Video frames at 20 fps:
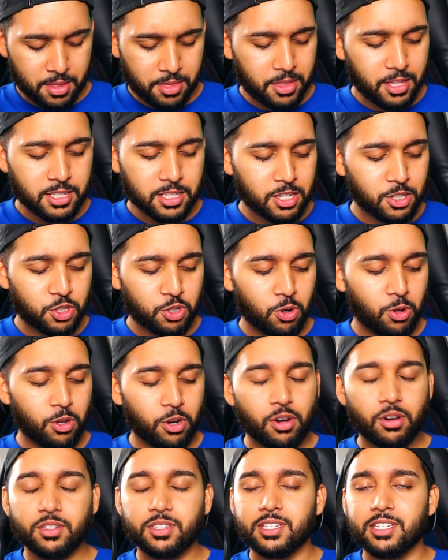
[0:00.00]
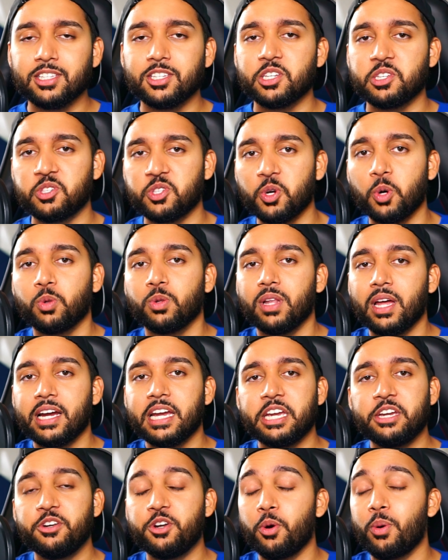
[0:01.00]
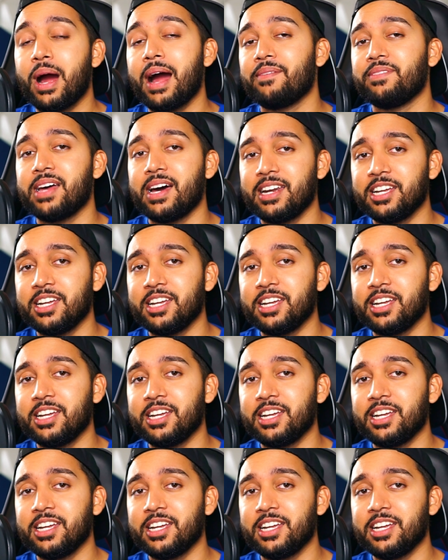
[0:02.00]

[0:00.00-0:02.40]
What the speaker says: This controller, since it's so light, you don't have that